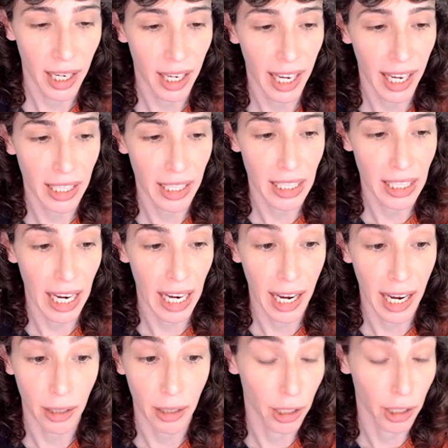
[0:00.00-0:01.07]

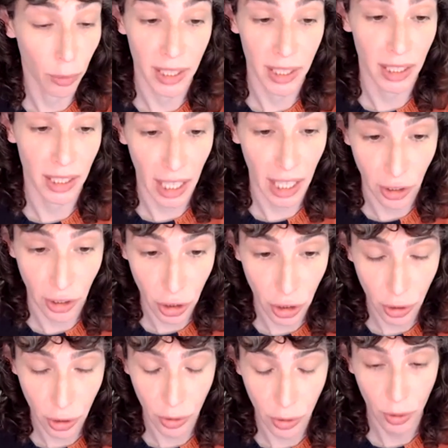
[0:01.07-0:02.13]
you know, was in
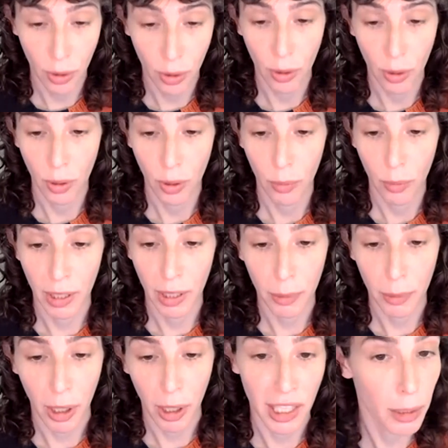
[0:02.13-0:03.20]
touch with the
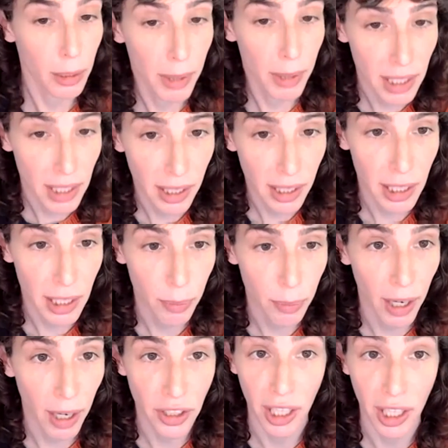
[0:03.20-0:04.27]
participants in this
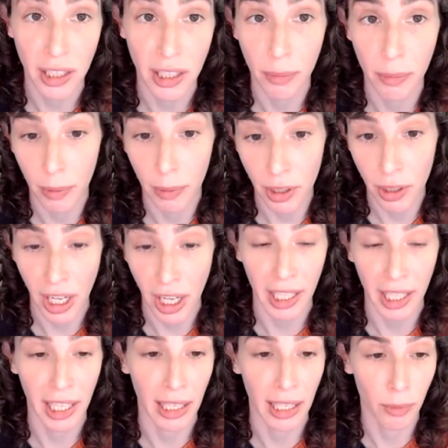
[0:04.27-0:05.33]
project, and we were
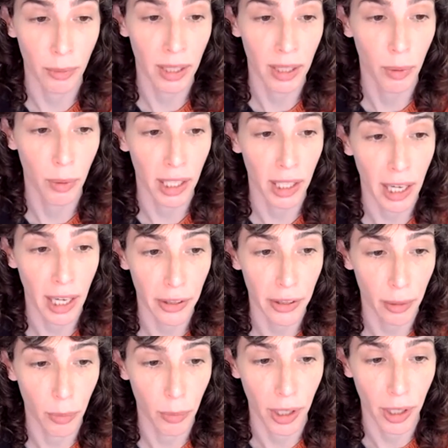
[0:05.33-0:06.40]
checking in with one
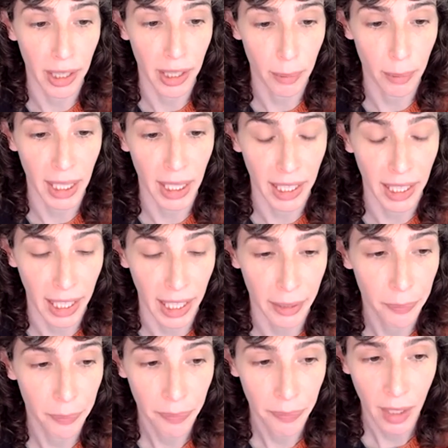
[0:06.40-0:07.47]
another more at the beginning,
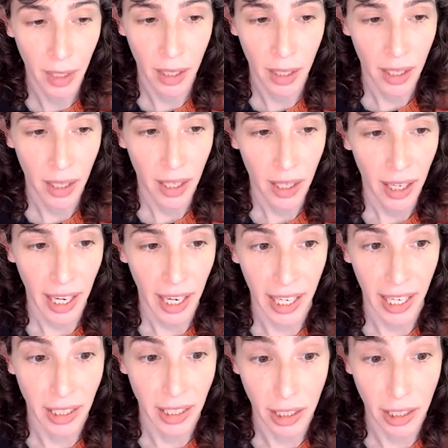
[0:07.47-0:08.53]

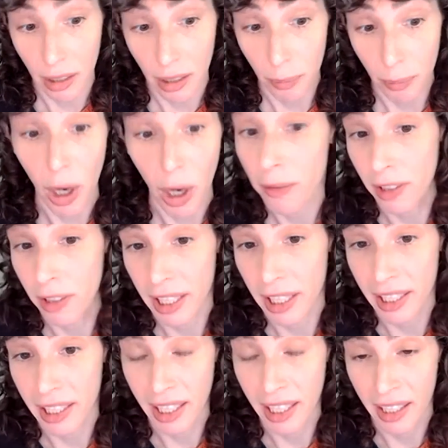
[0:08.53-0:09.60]
and
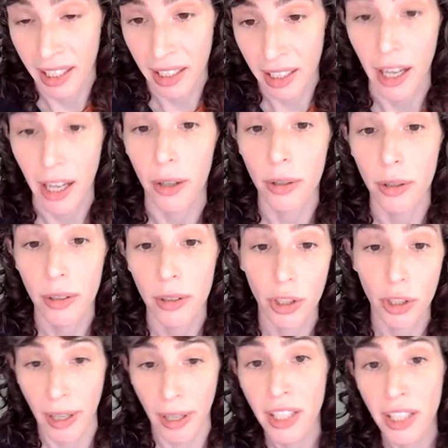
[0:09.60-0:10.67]
marveling at how
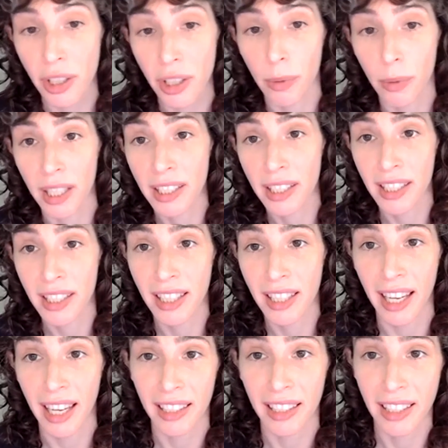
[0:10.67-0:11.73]
strange it was
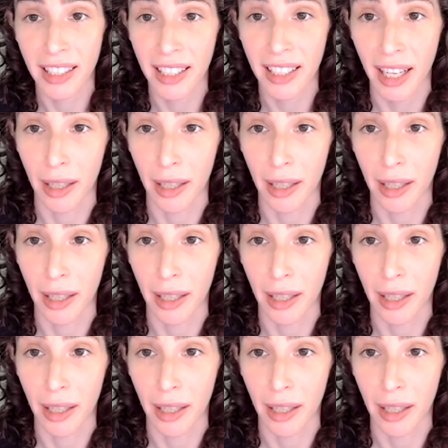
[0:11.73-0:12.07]
that